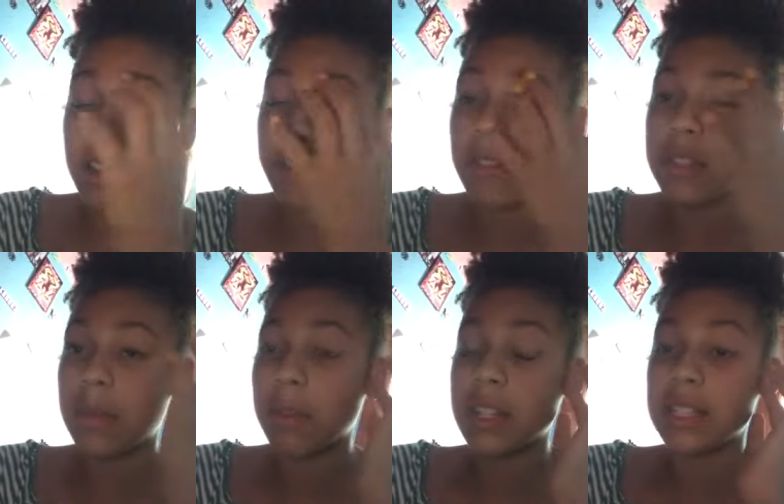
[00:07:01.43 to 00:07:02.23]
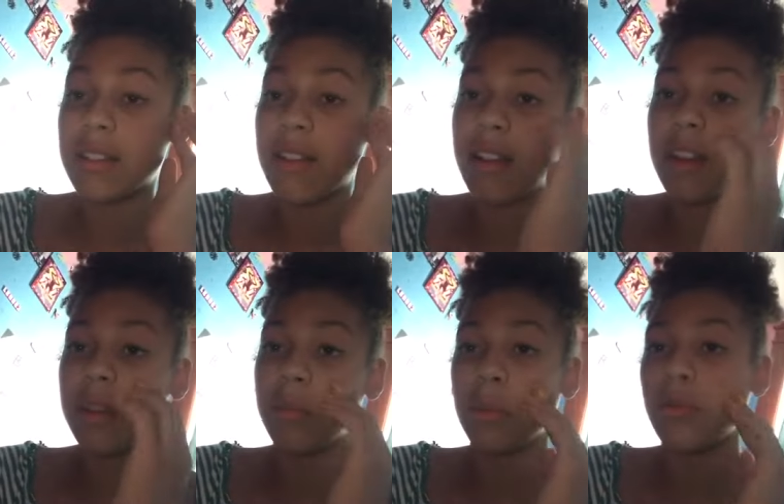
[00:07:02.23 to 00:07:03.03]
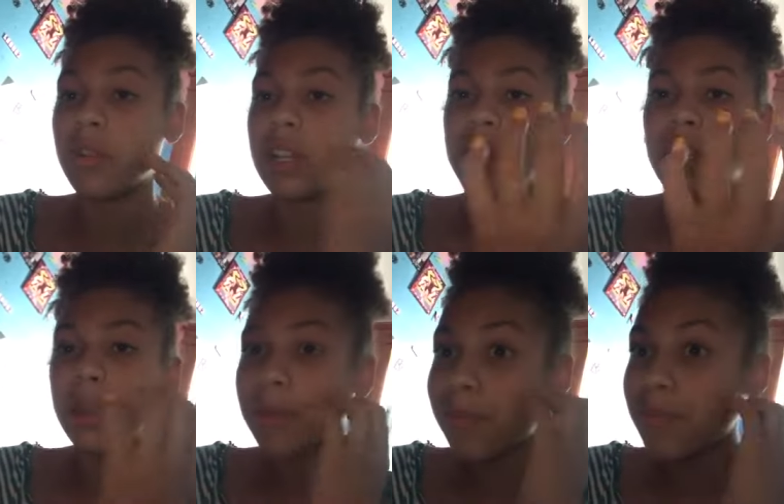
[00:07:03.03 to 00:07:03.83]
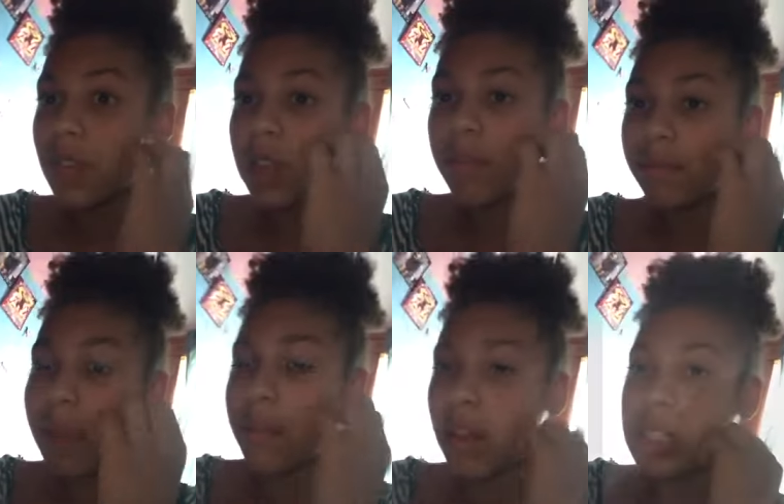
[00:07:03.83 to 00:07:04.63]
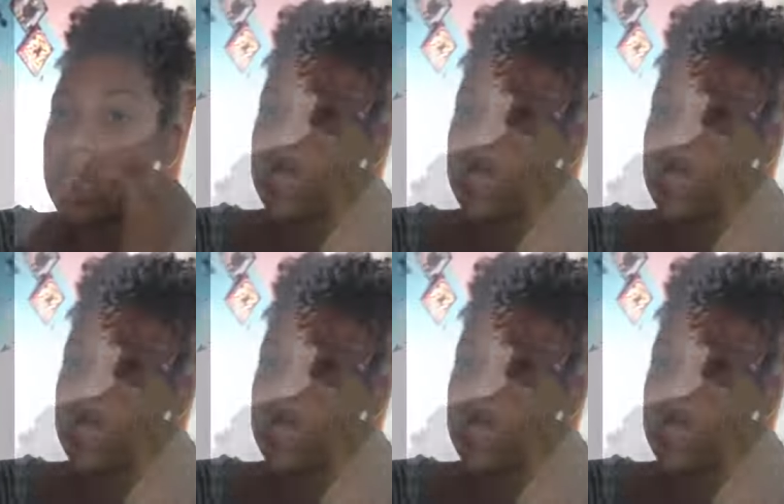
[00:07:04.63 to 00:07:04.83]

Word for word: off of somebody's lawn and moved it, like, five houses